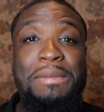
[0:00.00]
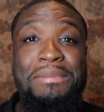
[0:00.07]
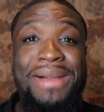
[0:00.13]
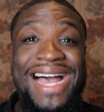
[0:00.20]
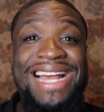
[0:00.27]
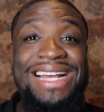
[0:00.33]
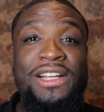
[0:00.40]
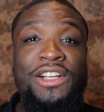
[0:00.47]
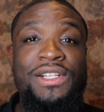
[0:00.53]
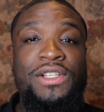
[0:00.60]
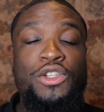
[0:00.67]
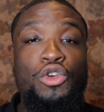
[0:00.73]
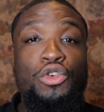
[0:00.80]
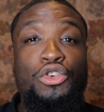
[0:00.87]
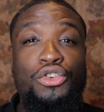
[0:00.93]

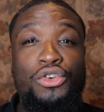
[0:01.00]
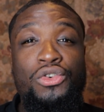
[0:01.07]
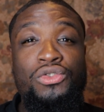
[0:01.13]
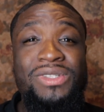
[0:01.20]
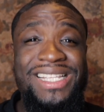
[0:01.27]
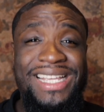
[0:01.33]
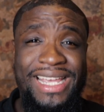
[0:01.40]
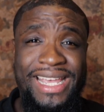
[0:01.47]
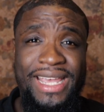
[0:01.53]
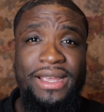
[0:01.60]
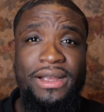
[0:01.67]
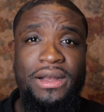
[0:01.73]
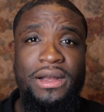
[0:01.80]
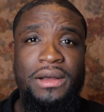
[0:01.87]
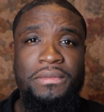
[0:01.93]
buyer's gross
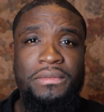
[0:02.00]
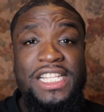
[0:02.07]
income.